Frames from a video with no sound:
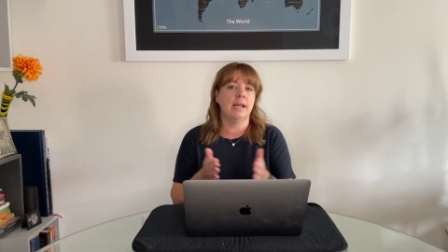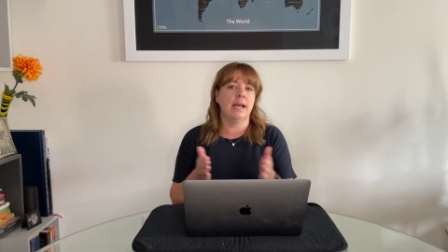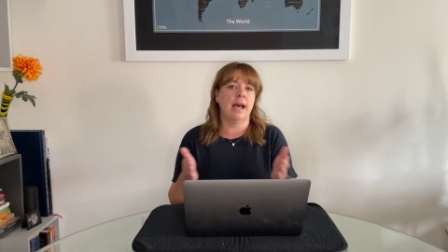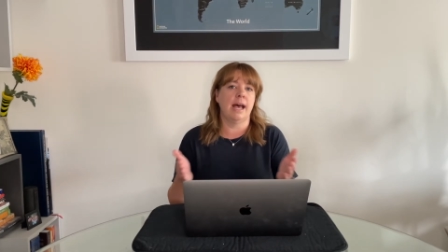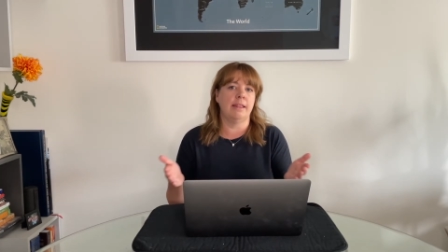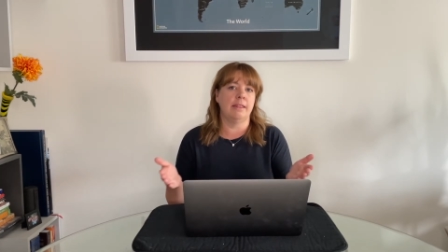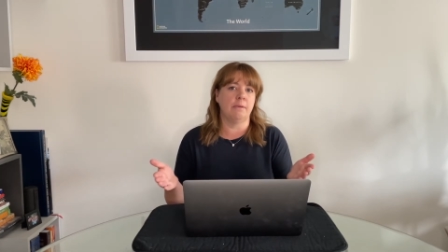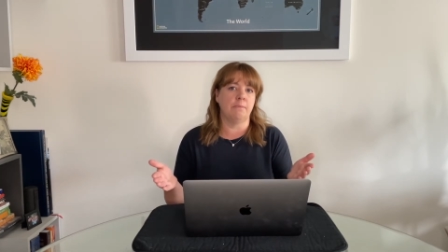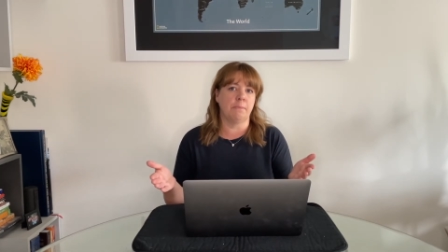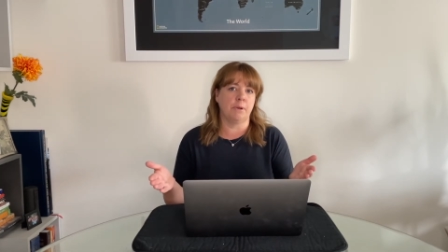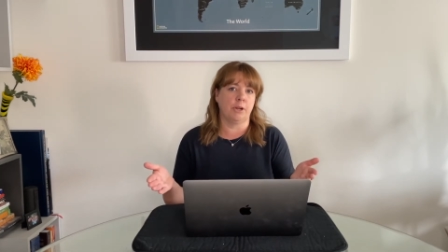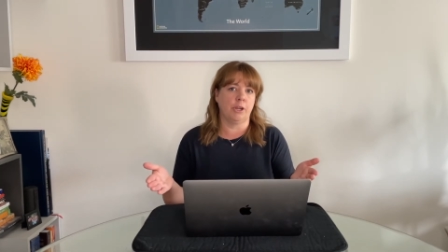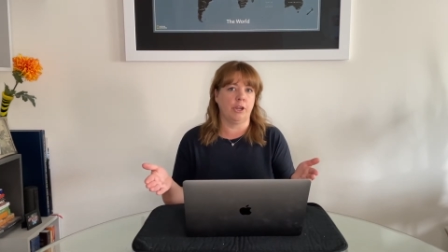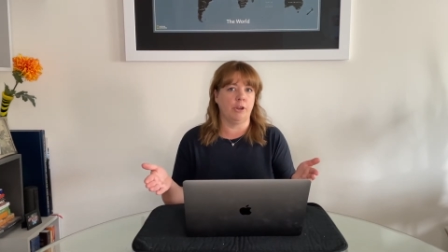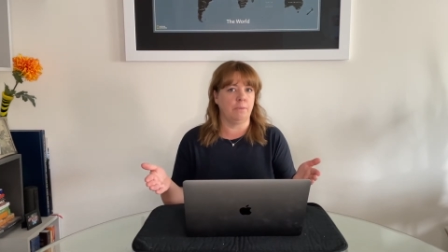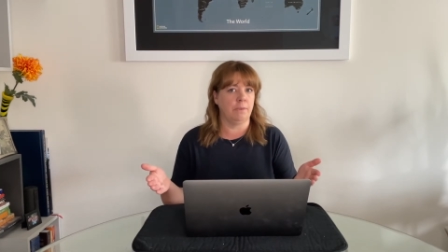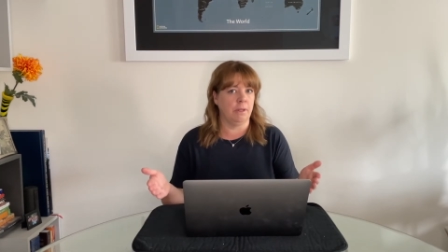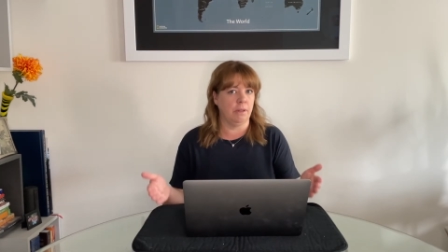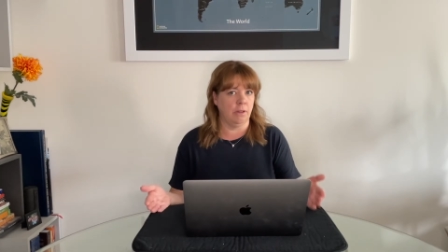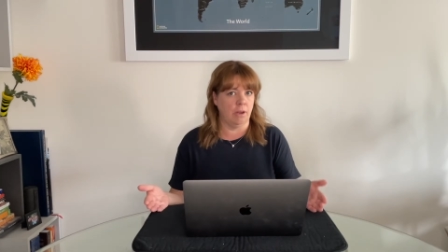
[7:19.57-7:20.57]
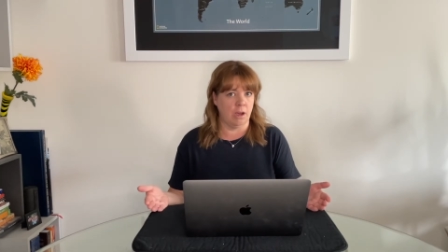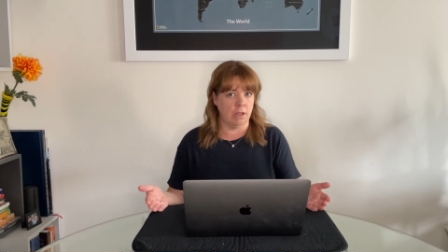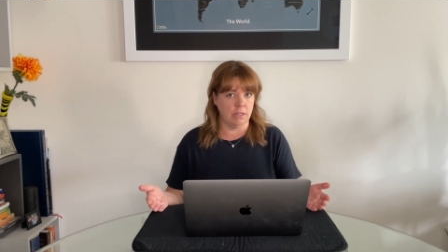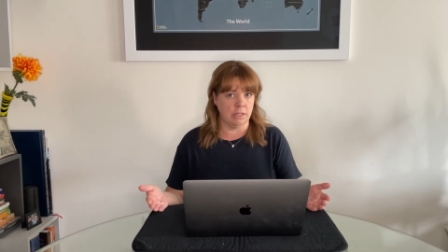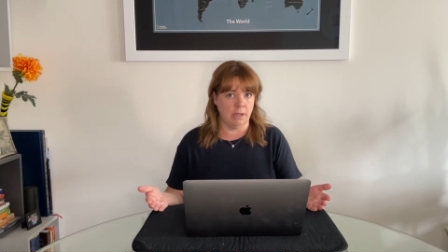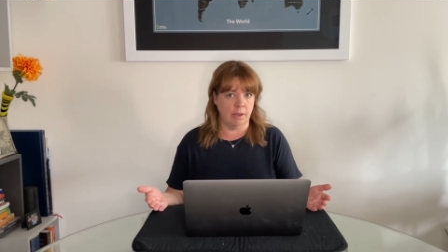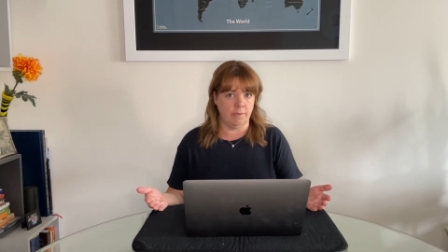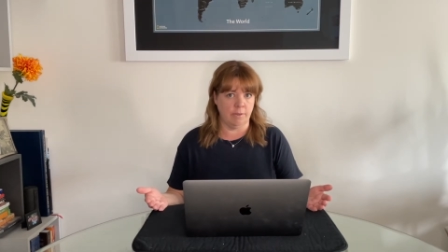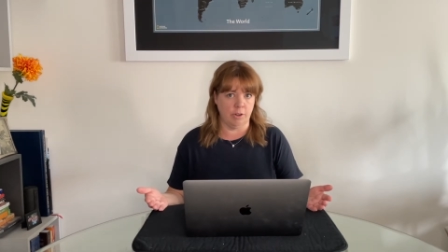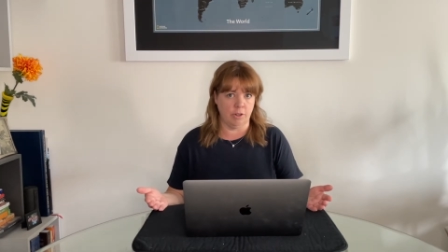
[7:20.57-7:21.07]
and the procurement
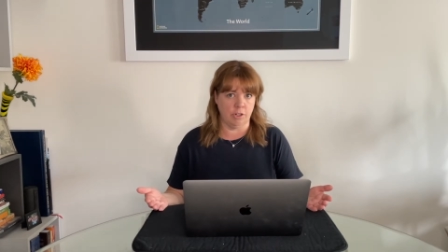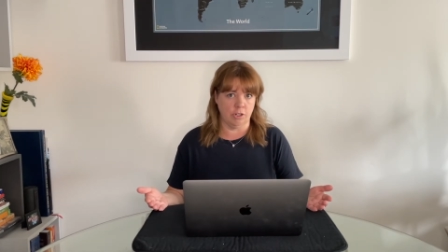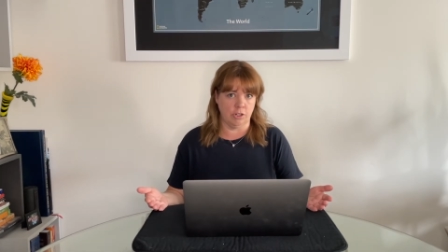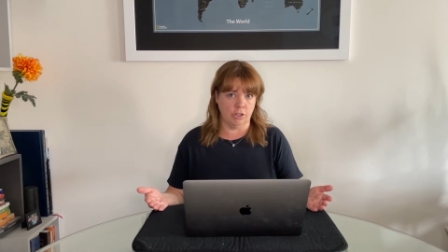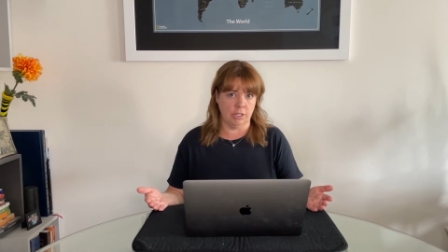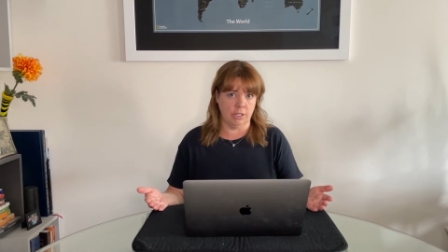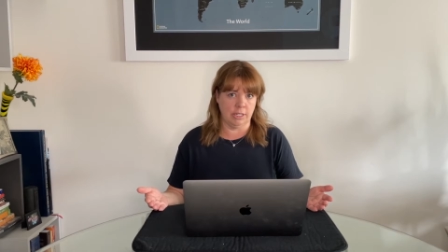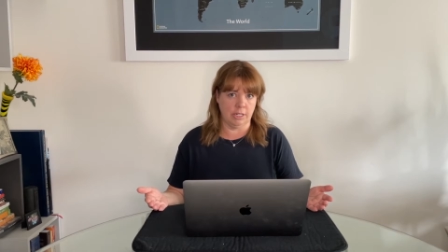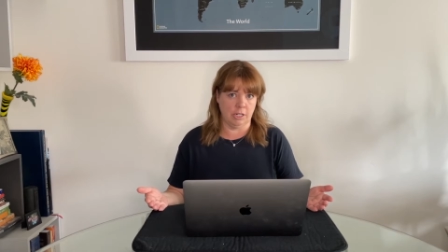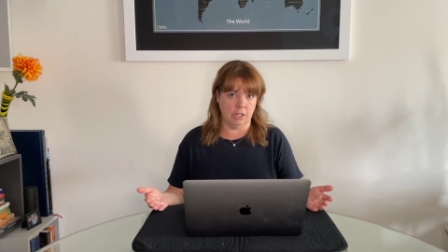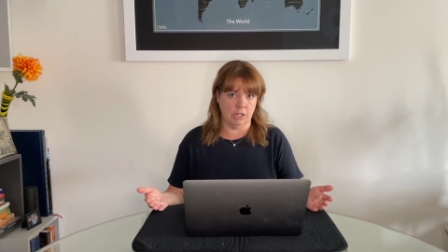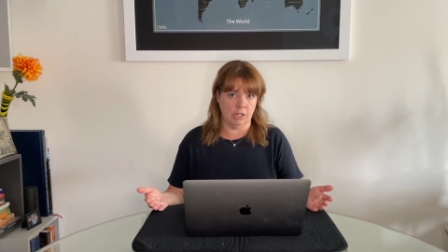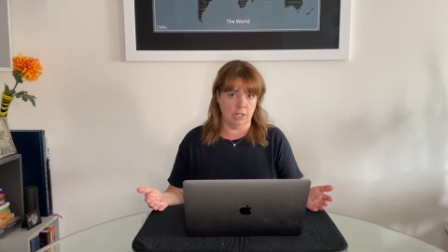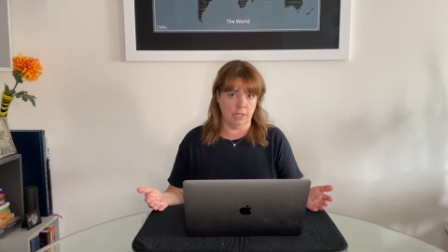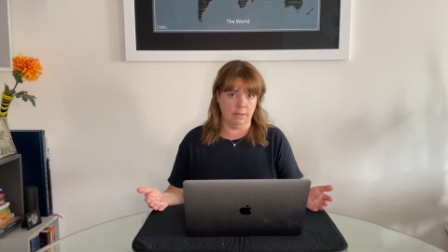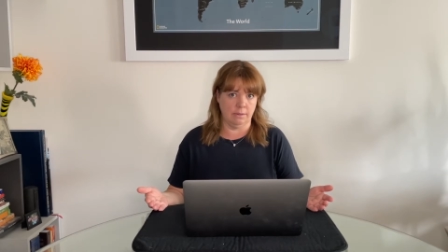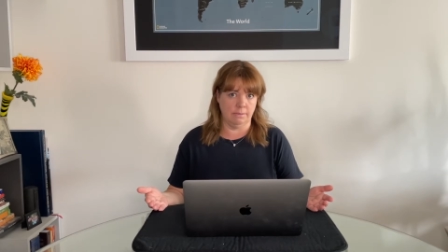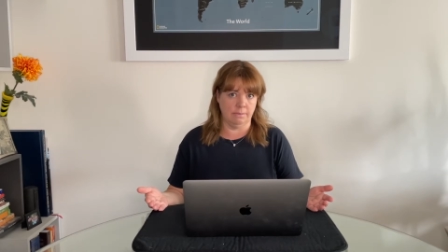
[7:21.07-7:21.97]
laws of your jurisdiction.